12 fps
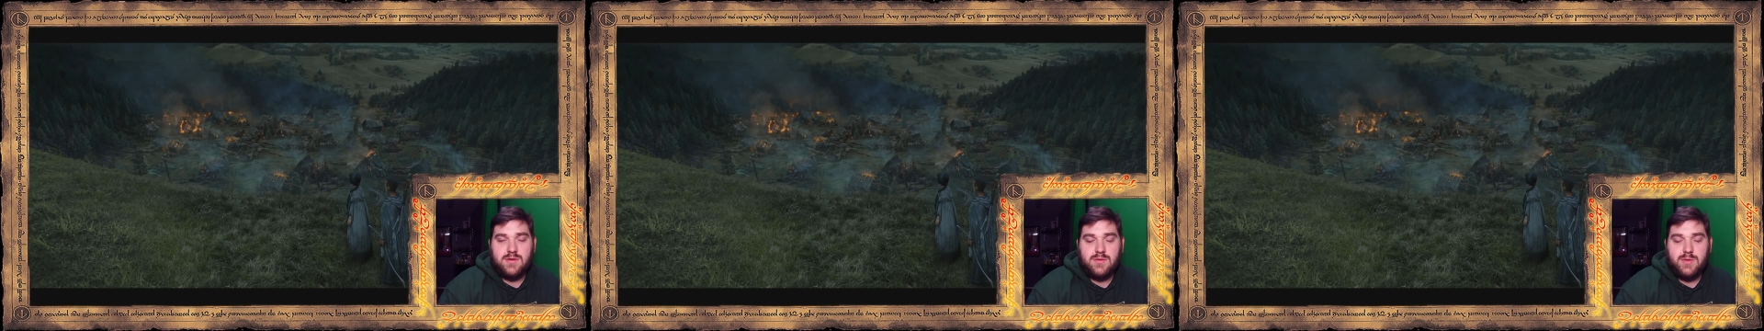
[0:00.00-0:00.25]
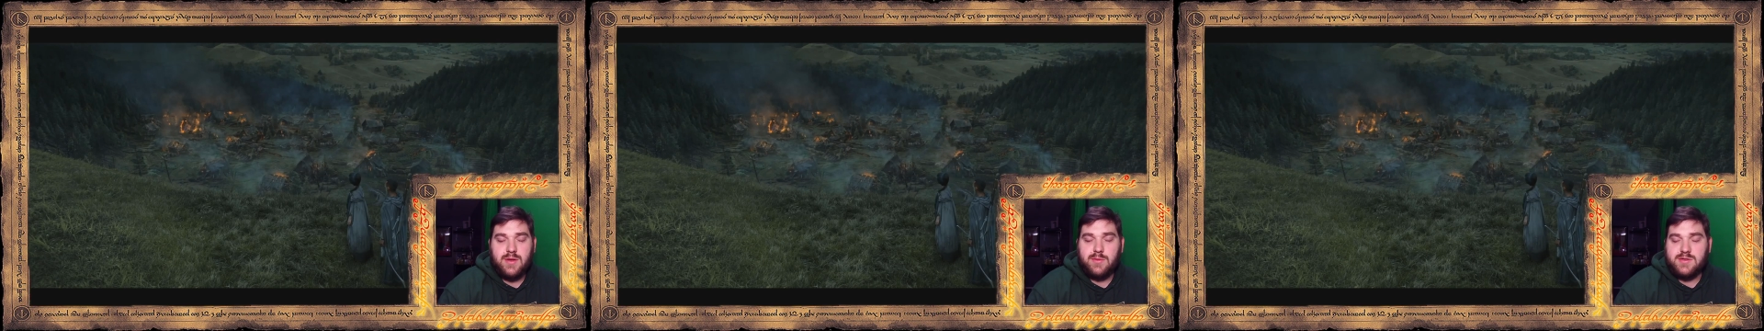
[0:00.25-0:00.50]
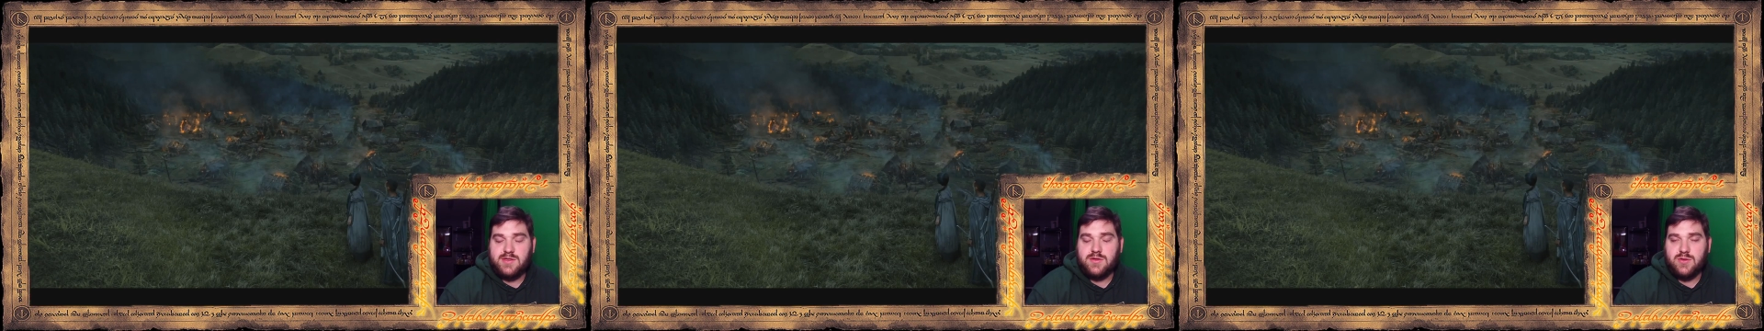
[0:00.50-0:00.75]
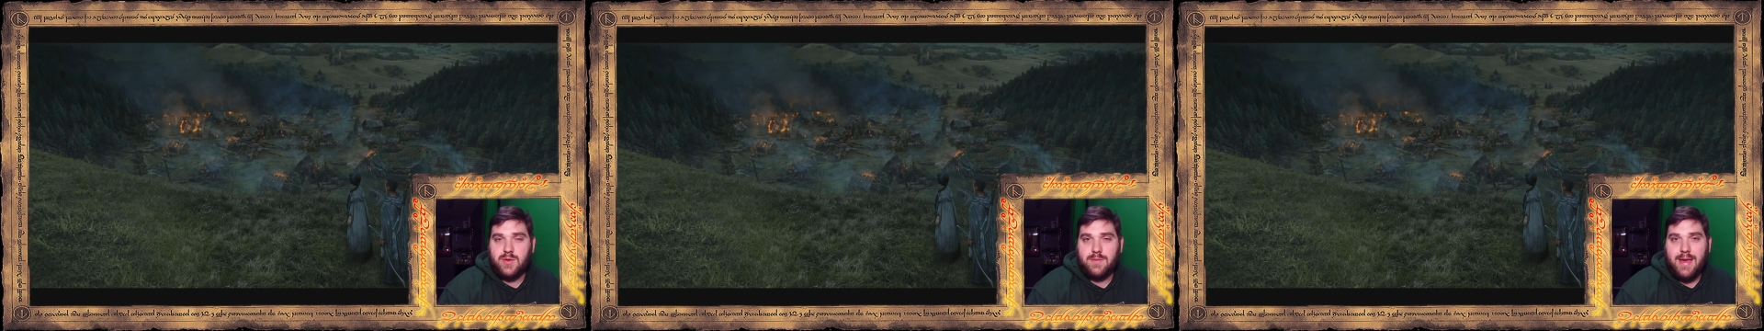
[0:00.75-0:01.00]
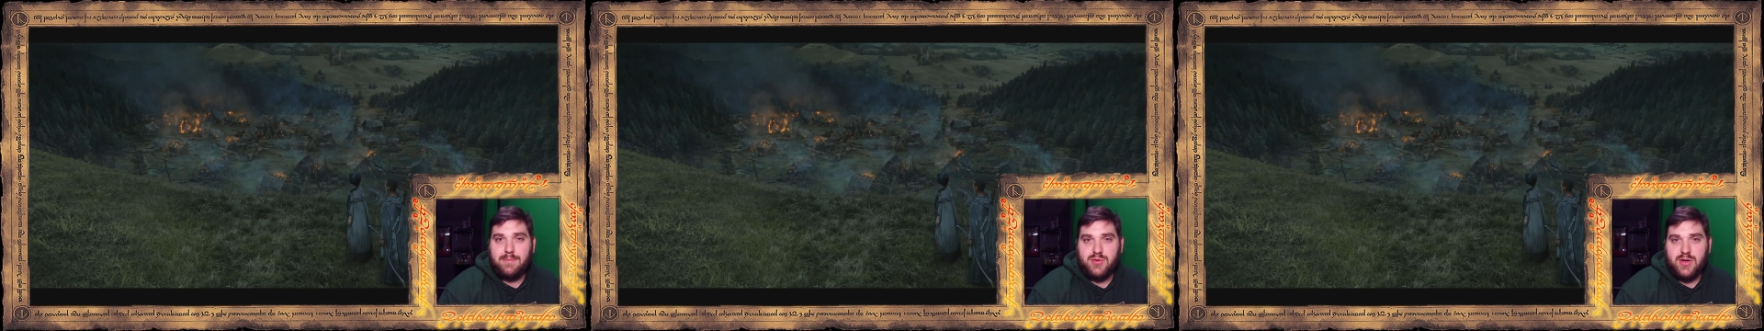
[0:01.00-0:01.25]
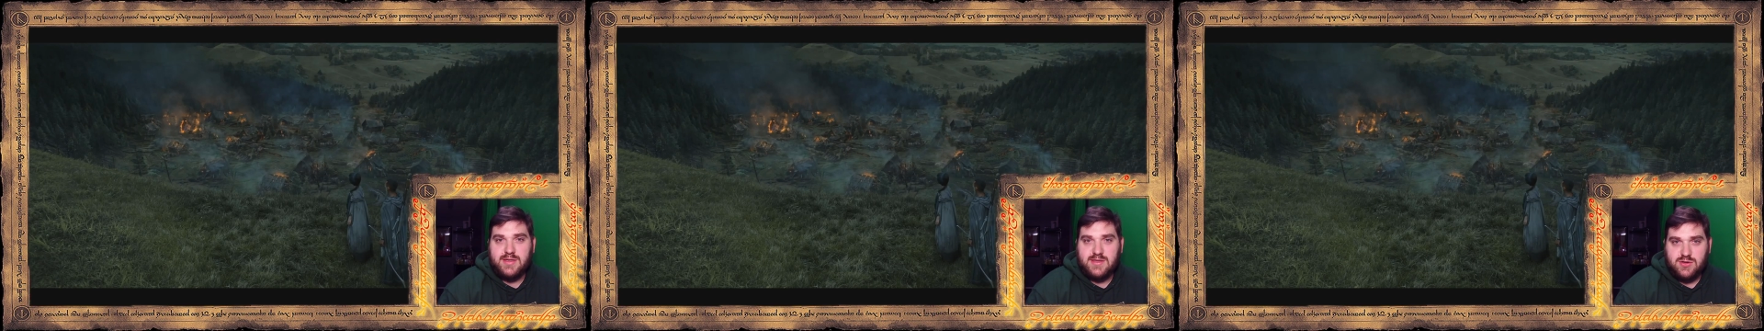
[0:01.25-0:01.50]
when they were still doing map
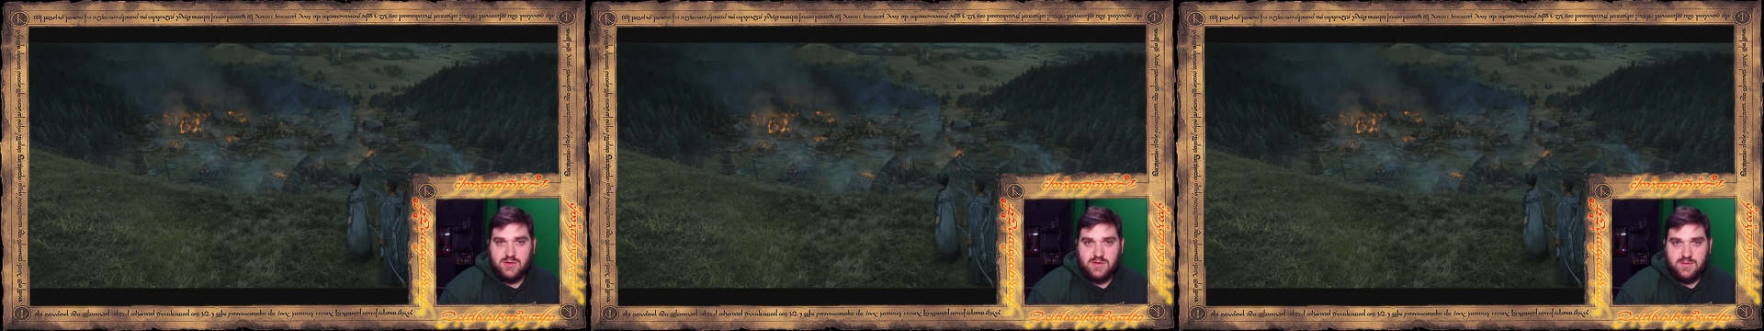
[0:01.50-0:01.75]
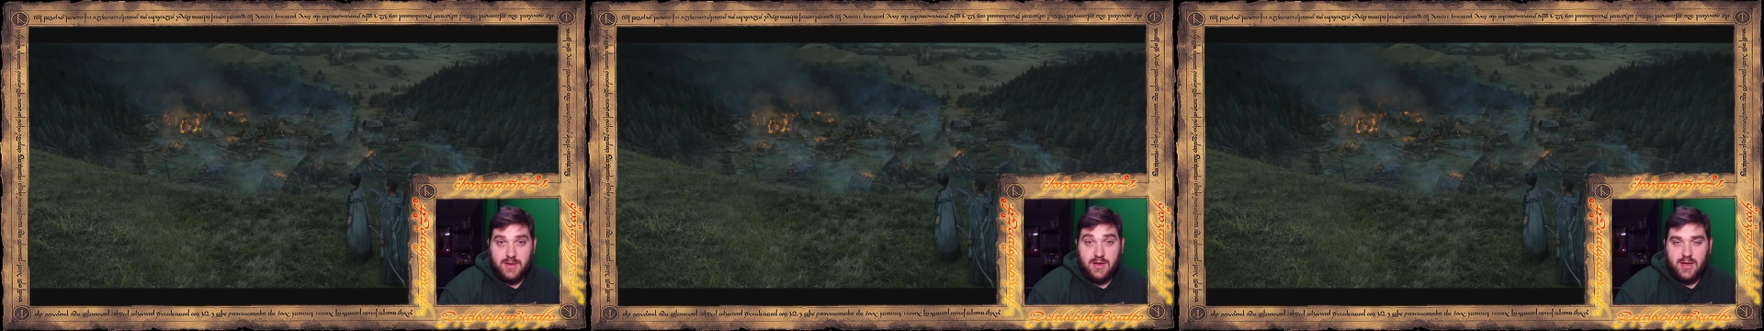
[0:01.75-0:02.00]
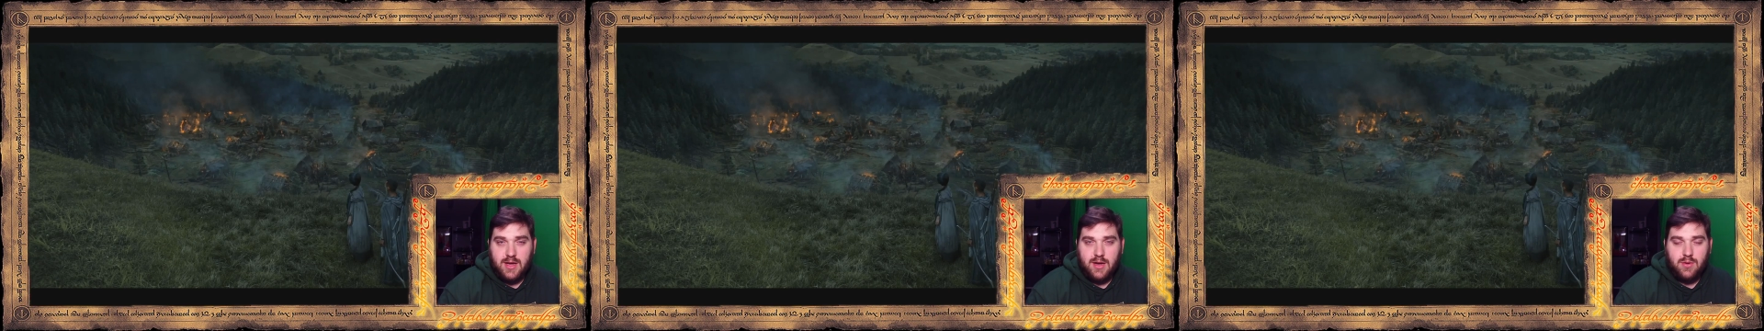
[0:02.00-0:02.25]
transitions, but